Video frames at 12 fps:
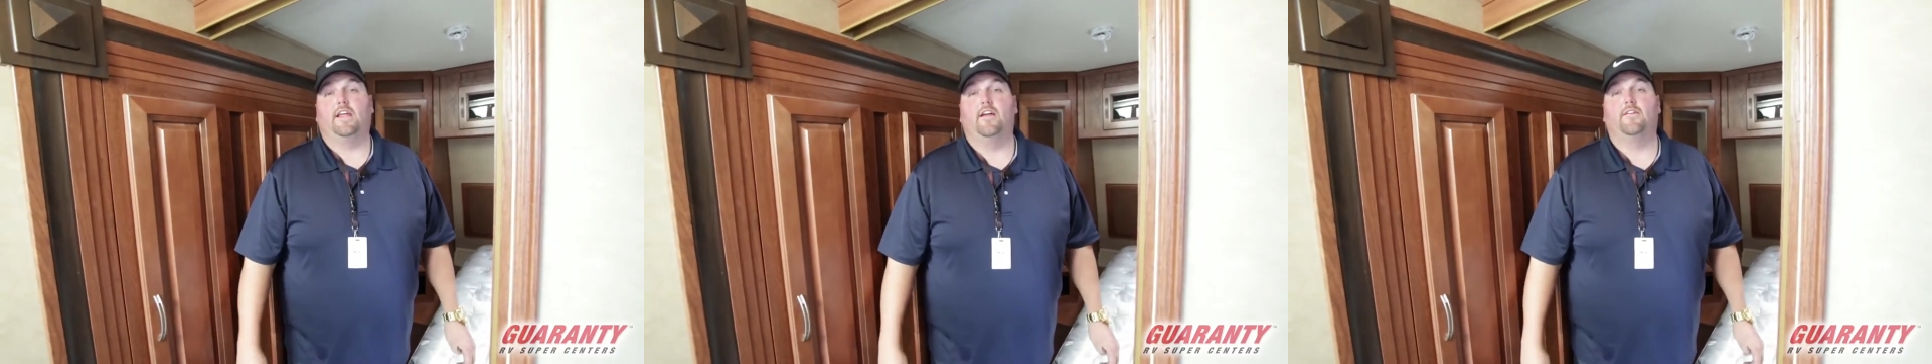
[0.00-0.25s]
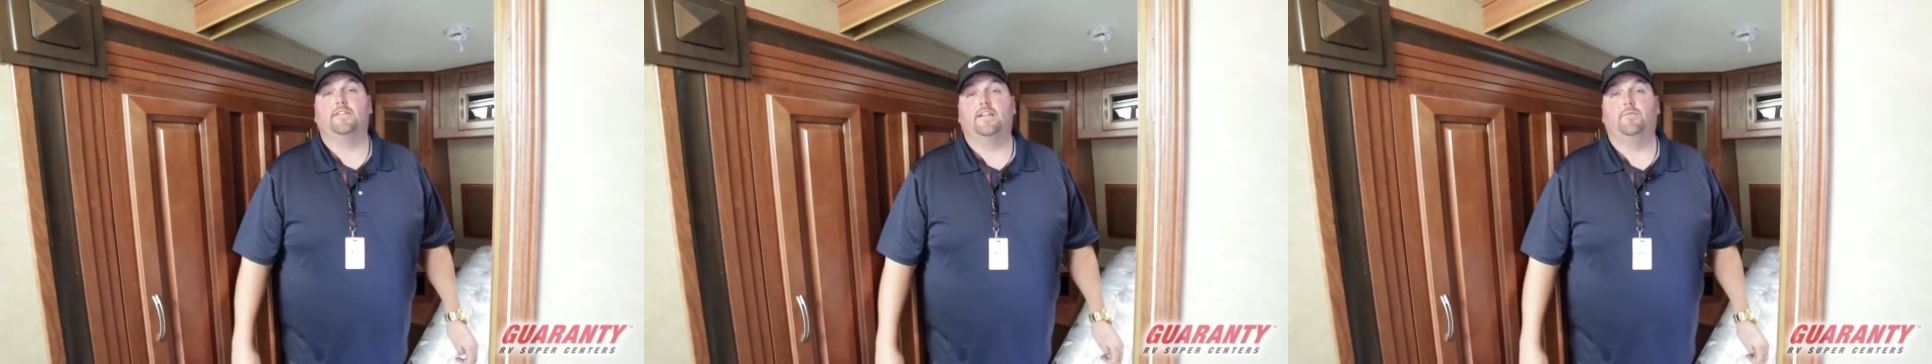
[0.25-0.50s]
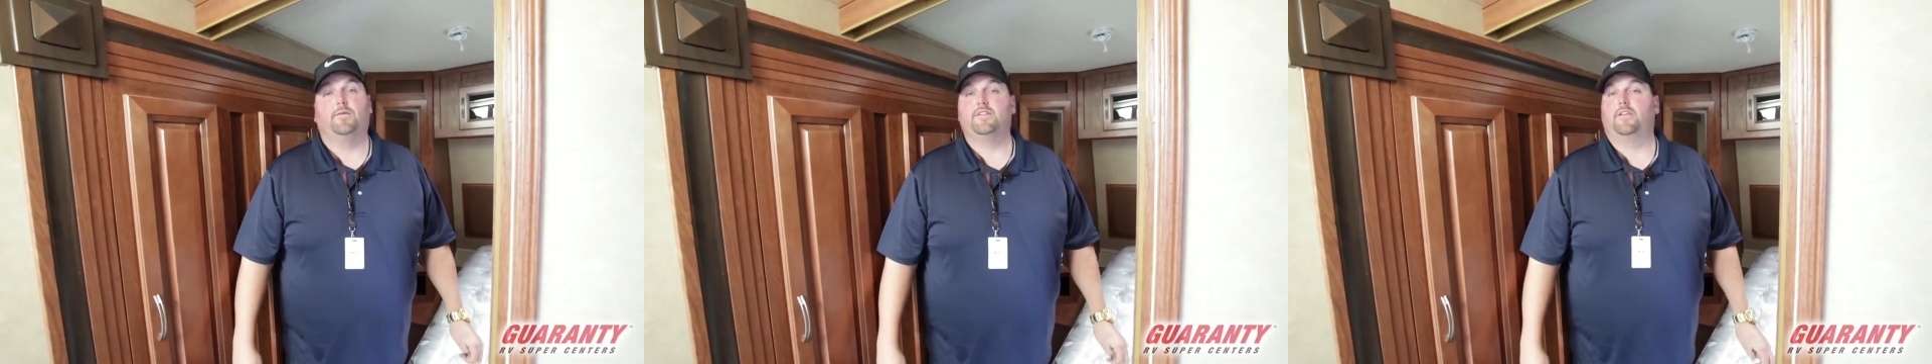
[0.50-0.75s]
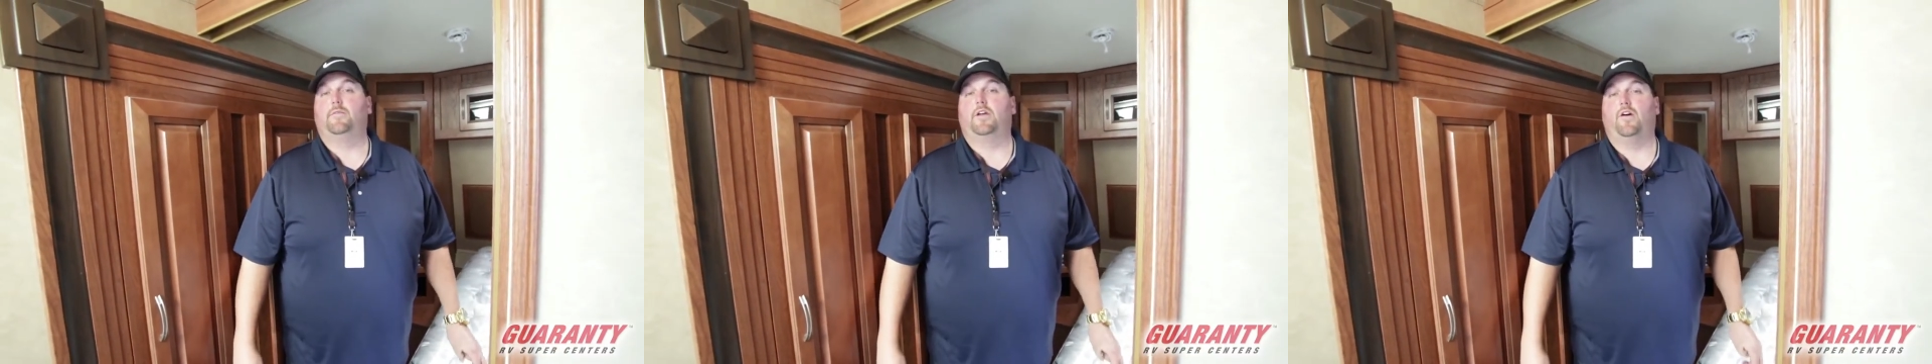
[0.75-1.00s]
Guaranty, please
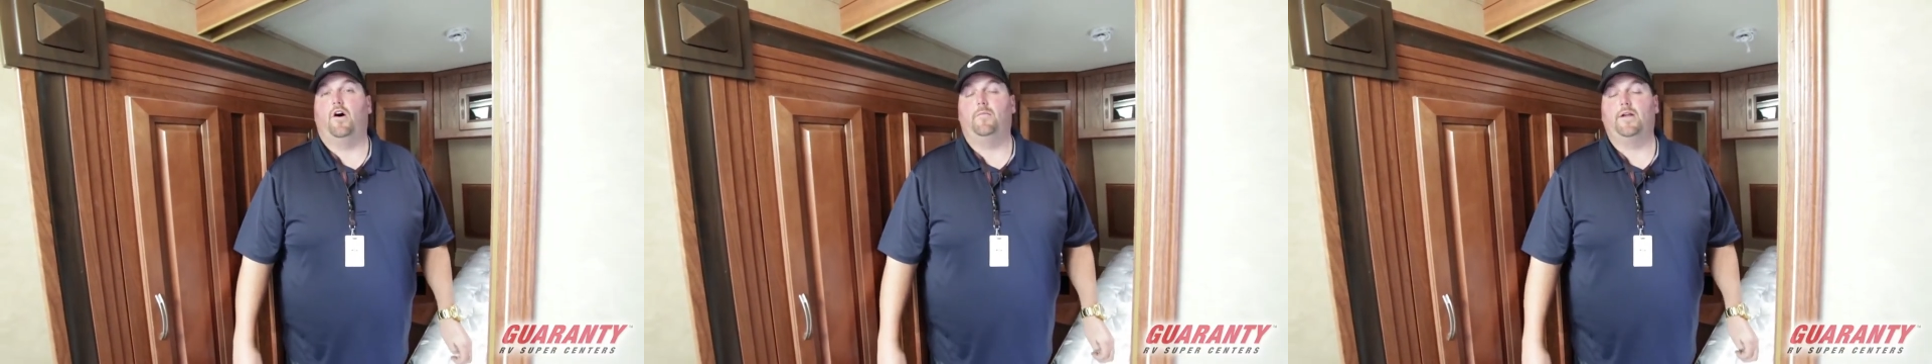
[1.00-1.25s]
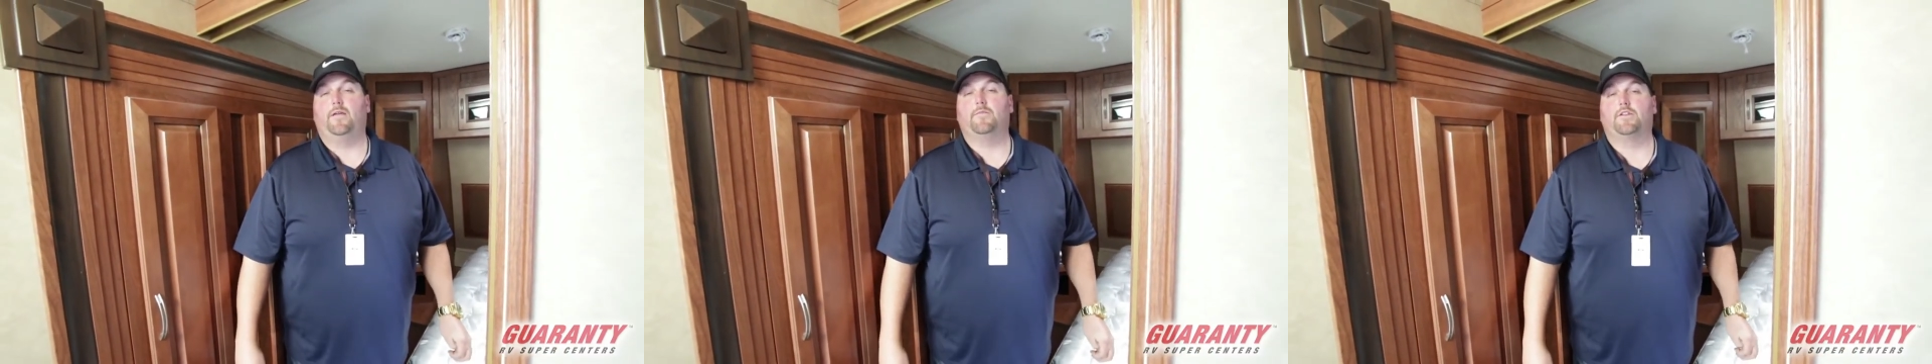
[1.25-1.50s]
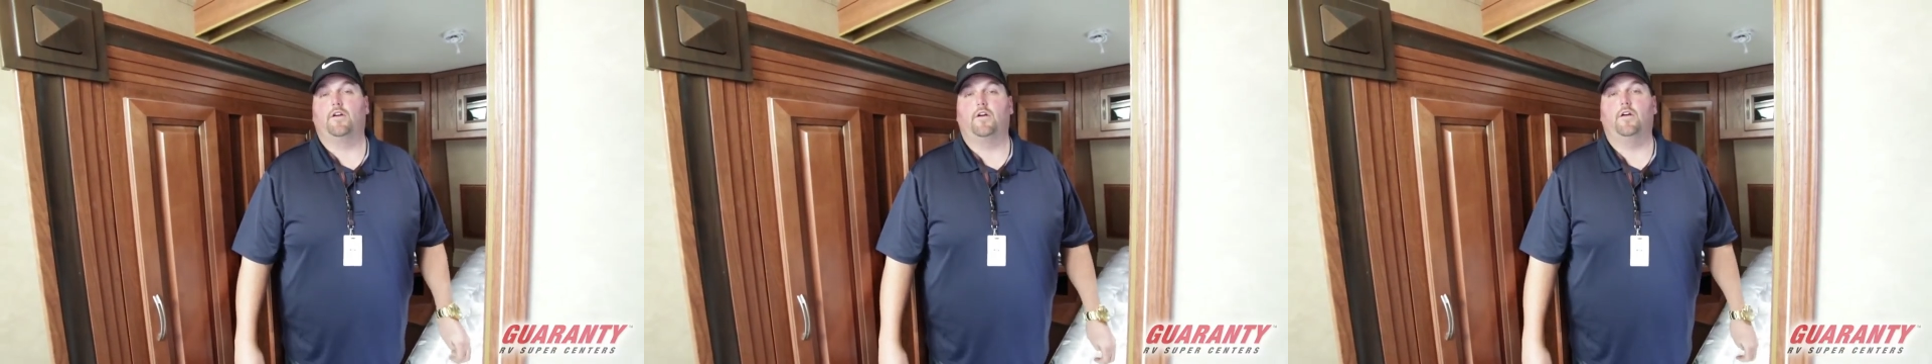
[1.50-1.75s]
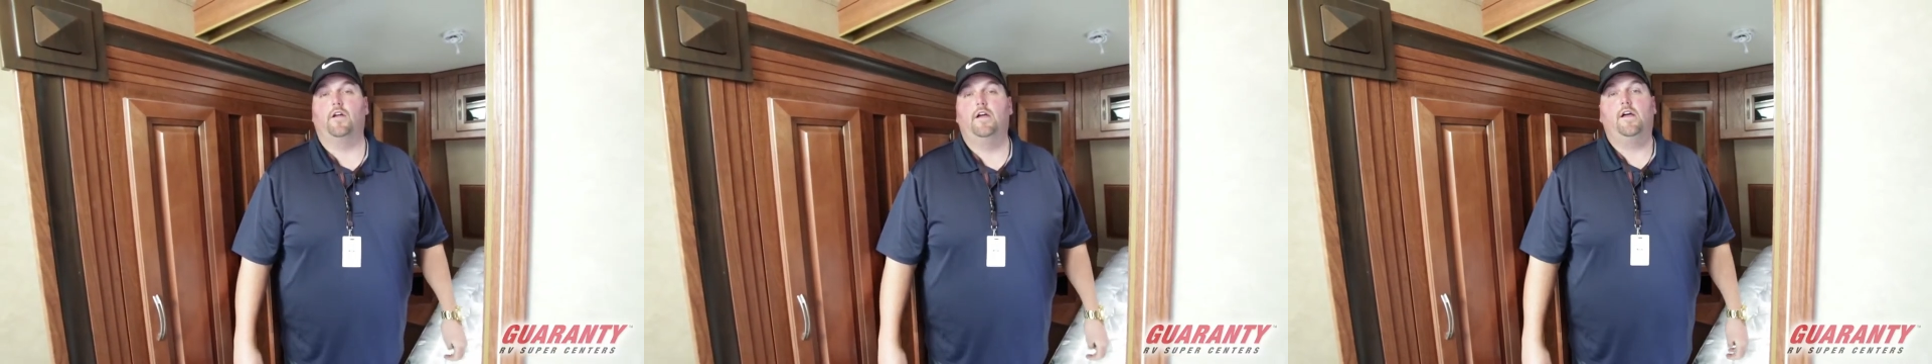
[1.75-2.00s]
give me a call. My name is
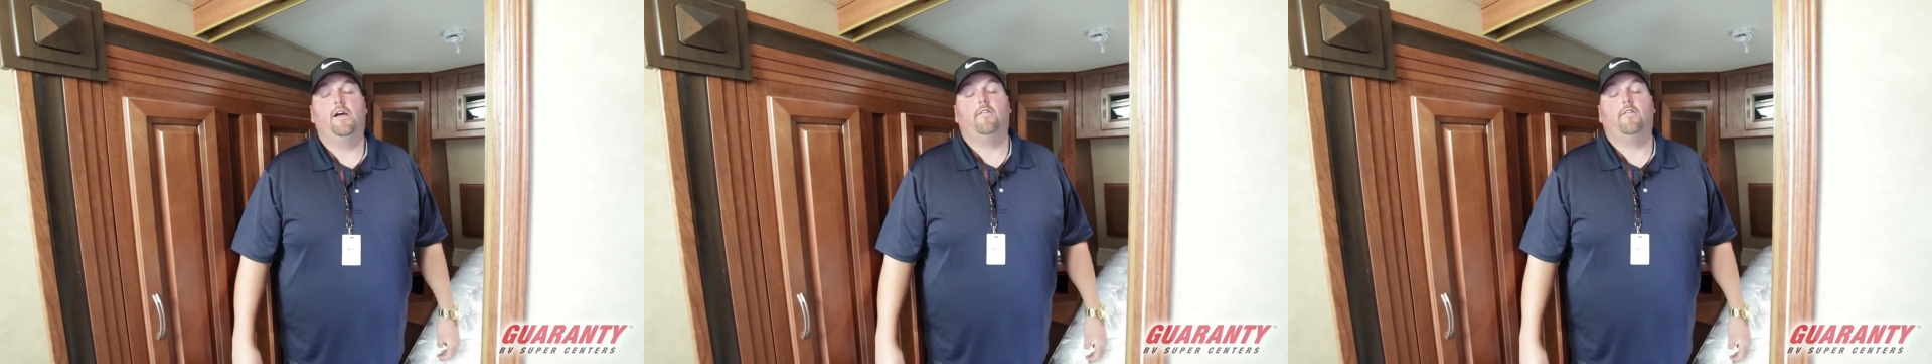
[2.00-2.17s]
Kirk.